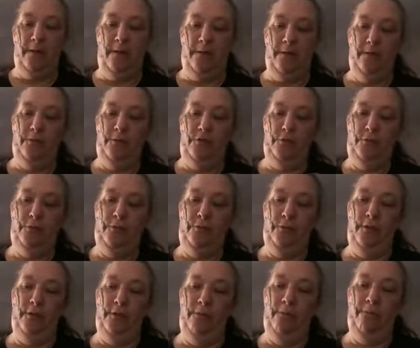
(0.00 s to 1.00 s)
the
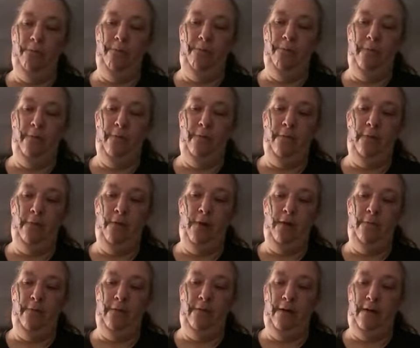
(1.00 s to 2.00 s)
trim will
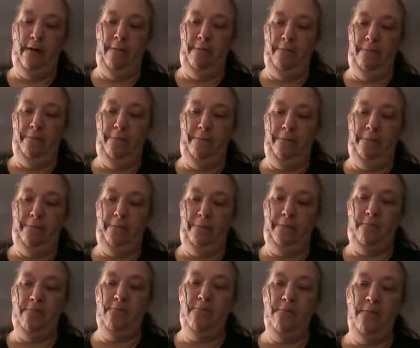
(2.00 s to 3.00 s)
cover up
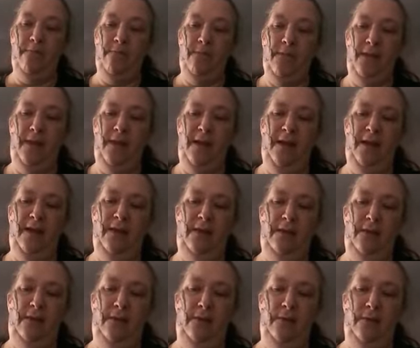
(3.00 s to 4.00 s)
any
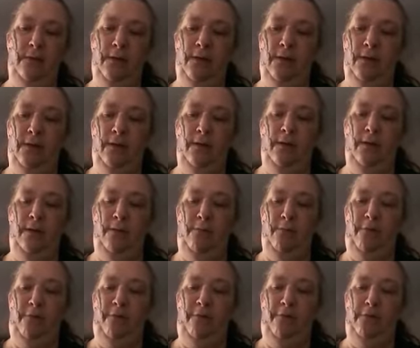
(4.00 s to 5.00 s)
little
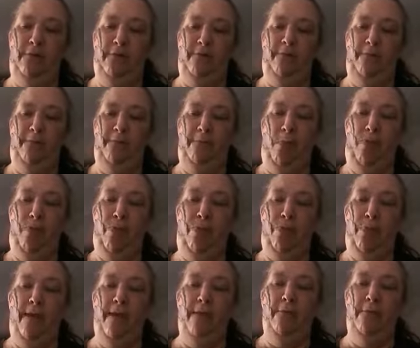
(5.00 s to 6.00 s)

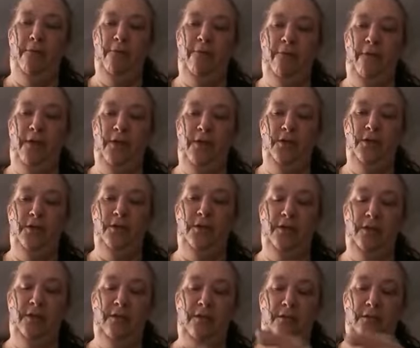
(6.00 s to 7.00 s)
imperfections
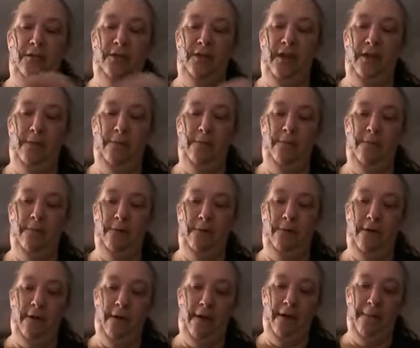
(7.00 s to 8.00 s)
in your seam,
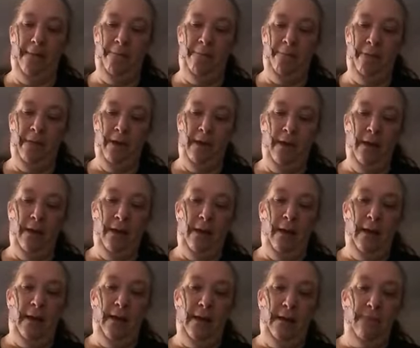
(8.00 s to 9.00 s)
okay?
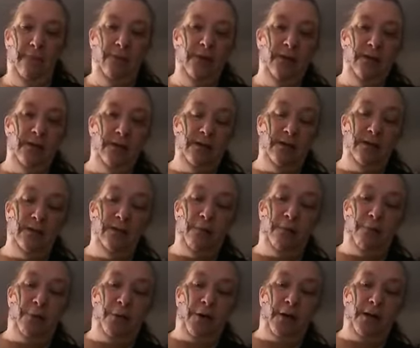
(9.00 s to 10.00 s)
And then when you get to the
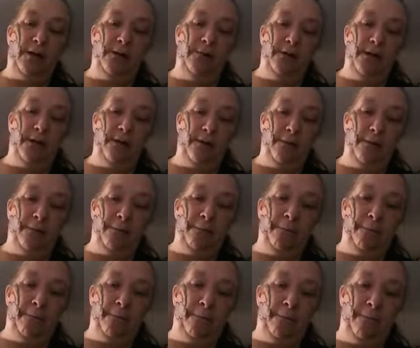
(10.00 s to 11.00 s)
bottom here,
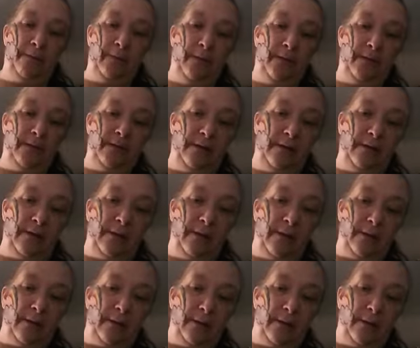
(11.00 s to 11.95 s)
see,